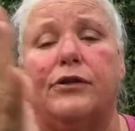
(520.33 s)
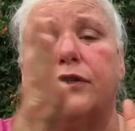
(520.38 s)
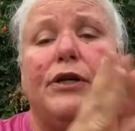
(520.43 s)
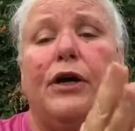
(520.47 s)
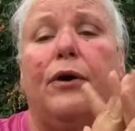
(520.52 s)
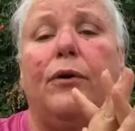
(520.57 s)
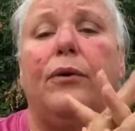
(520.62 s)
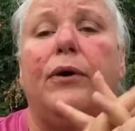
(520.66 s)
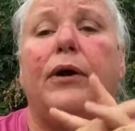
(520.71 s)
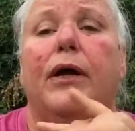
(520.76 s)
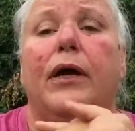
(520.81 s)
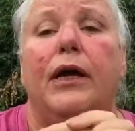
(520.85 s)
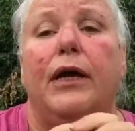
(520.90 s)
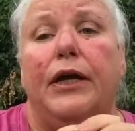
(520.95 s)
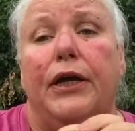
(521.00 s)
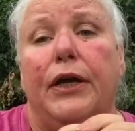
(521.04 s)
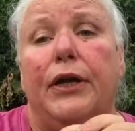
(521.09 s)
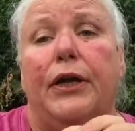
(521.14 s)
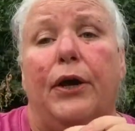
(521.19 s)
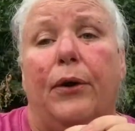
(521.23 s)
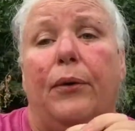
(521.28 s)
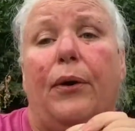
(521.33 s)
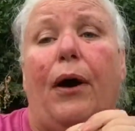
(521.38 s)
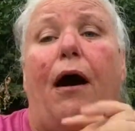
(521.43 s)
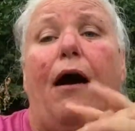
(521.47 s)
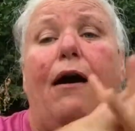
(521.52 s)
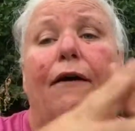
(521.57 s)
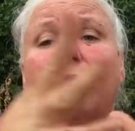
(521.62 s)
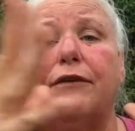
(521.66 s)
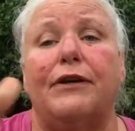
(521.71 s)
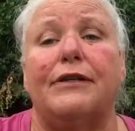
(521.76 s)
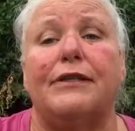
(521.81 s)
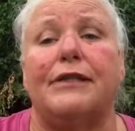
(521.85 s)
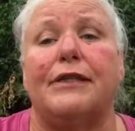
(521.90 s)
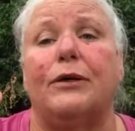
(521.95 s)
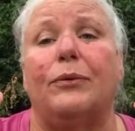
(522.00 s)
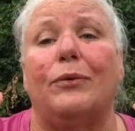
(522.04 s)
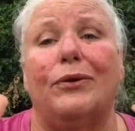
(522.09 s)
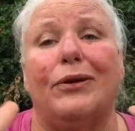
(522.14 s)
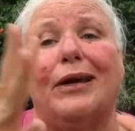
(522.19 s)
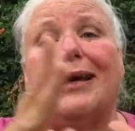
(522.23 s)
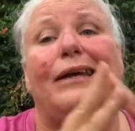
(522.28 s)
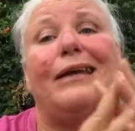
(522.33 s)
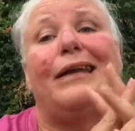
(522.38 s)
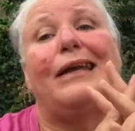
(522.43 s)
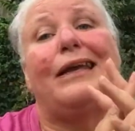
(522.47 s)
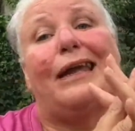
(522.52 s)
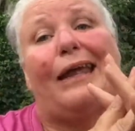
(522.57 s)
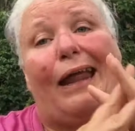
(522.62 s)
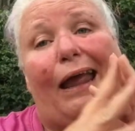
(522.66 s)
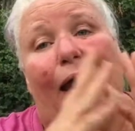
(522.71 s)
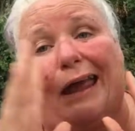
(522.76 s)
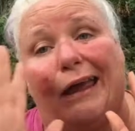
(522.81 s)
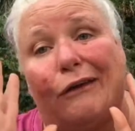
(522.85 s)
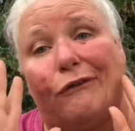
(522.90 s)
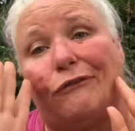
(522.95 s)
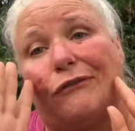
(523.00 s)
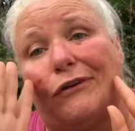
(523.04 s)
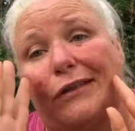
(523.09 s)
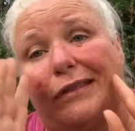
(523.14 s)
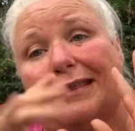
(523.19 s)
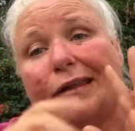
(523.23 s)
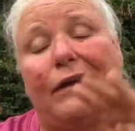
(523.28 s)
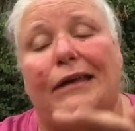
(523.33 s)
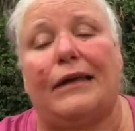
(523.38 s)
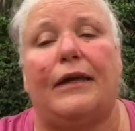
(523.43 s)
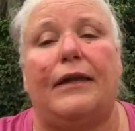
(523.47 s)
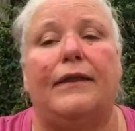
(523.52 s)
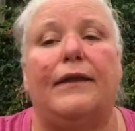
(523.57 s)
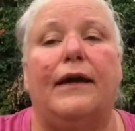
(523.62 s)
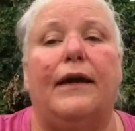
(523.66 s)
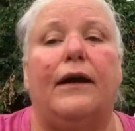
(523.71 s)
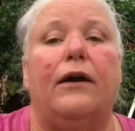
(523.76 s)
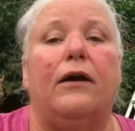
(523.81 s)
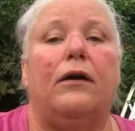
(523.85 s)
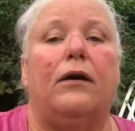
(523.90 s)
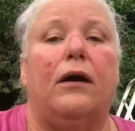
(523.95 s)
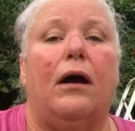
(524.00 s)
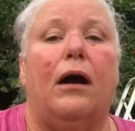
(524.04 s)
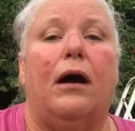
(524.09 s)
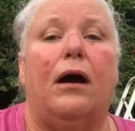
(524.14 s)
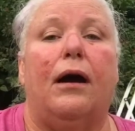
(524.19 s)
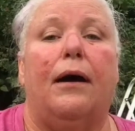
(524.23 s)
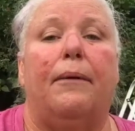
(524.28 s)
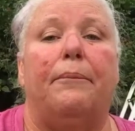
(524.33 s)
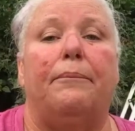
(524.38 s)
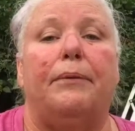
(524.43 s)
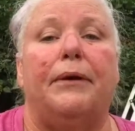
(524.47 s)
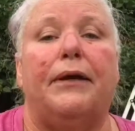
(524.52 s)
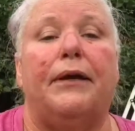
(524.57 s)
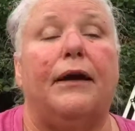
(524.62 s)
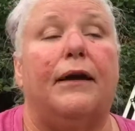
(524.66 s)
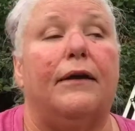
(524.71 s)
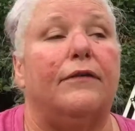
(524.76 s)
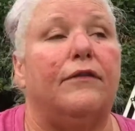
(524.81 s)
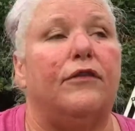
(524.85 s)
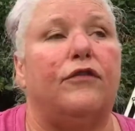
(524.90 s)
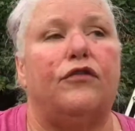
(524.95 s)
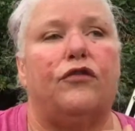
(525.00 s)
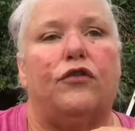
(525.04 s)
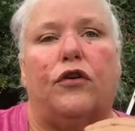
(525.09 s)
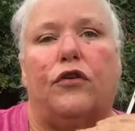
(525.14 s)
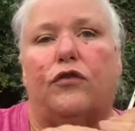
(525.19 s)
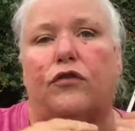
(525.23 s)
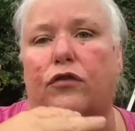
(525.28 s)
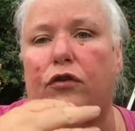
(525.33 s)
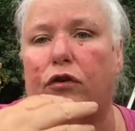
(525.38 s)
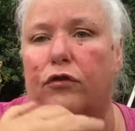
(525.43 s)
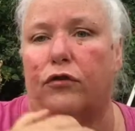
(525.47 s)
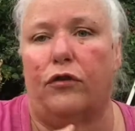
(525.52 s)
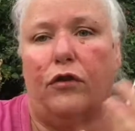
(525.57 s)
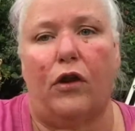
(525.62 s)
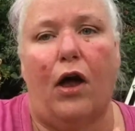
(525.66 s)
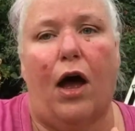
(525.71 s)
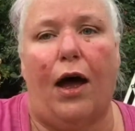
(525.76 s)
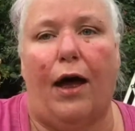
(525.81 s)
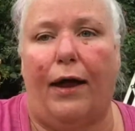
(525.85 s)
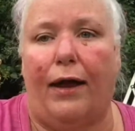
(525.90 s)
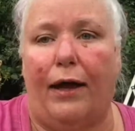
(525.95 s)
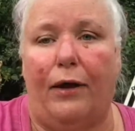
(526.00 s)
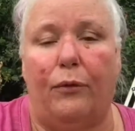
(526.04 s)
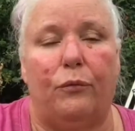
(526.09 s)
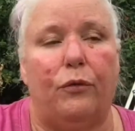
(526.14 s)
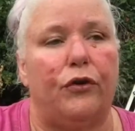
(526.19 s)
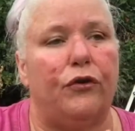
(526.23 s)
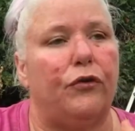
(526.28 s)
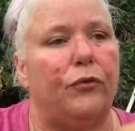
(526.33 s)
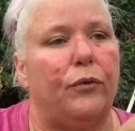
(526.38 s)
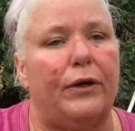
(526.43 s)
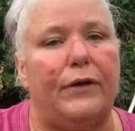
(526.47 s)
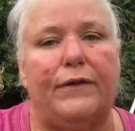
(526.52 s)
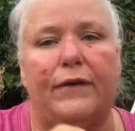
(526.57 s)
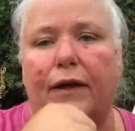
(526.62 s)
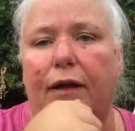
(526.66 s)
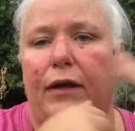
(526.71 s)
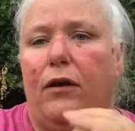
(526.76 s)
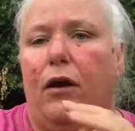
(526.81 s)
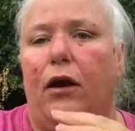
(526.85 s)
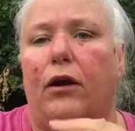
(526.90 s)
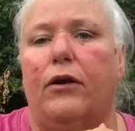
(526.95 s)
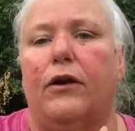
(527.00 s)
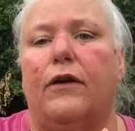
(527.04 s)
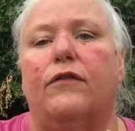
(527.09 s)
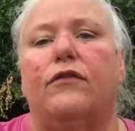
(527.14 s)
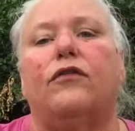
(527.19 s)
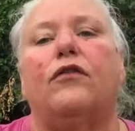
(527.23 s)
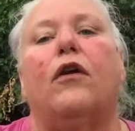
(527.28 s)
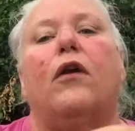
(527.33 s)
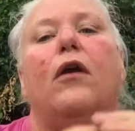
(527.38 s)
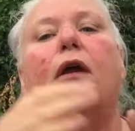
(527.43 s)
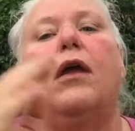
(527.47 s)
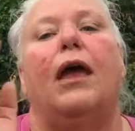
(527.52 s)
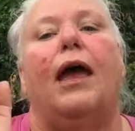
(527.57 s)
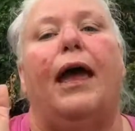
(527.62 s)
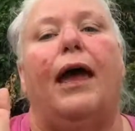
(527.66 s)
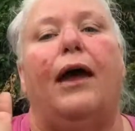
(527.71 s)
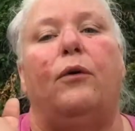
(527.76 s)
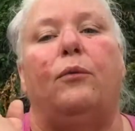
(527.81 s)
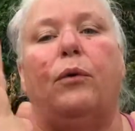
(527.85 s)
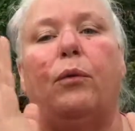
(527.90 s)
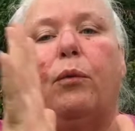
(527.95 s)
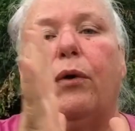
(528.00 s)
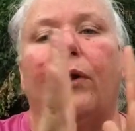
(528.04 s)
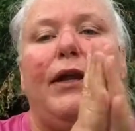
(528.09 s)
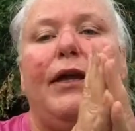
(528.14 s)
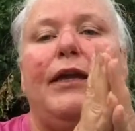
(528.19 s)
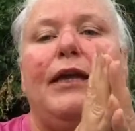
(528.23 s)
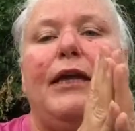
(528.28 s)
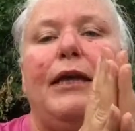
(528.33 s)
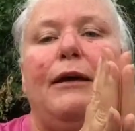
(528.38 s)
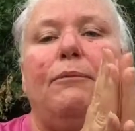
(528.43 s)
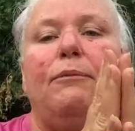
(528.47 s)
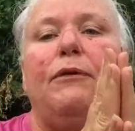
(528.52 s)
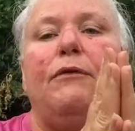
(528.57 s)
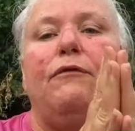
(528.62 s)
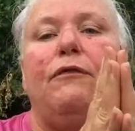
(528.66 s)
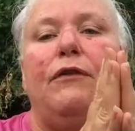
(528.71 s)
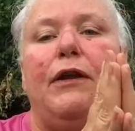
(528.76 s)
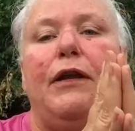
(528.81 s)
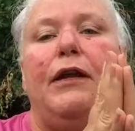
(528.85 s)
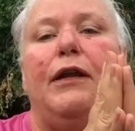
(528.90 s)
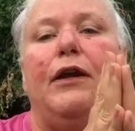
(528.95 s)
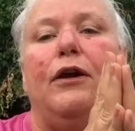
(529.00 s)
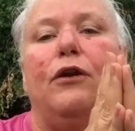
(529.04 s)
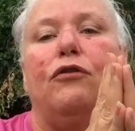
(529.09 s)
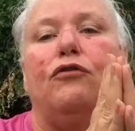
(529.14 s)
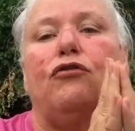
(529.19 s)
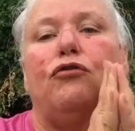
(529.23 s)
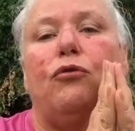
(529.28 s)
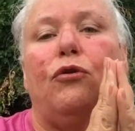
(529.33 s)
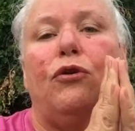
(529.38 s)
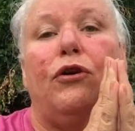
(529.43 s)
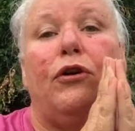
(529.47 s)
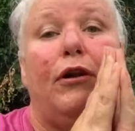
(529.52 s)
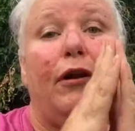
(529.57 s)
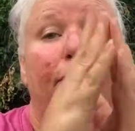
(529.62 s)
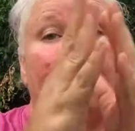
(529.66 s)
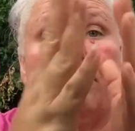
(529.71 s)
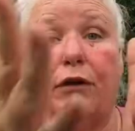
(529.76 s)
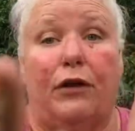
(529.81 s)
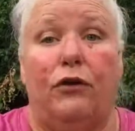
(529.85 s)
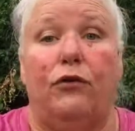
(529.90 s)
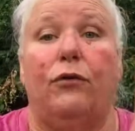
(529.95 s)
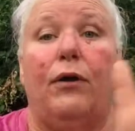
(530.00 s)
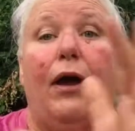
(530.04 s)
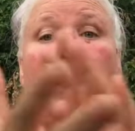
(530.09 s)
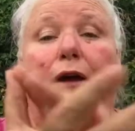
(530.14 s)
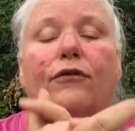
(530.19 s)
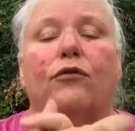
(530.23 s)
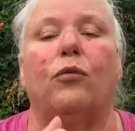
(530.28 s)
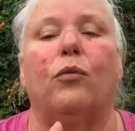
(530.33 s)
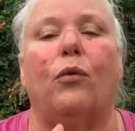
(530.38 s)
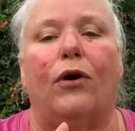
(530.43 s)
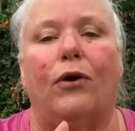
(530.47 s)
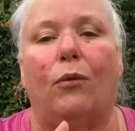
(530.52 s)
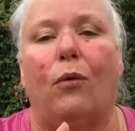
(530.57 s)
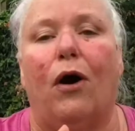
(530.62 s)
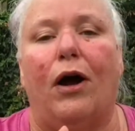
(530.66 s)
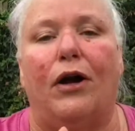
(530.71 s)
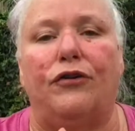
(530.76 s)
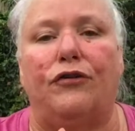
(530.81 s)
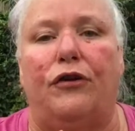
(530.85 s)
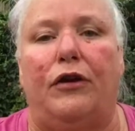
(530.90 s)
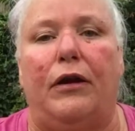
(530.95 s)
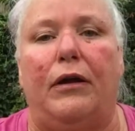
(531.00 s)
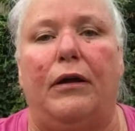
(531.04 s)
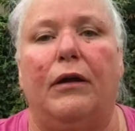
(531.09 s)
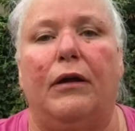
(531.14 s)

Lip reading: So, you know, obviously we're not going to get everything in there, because it's just, there's a lot, and we're doing 10 artists, and we want to keep the video short enough that you guys will want to watch it.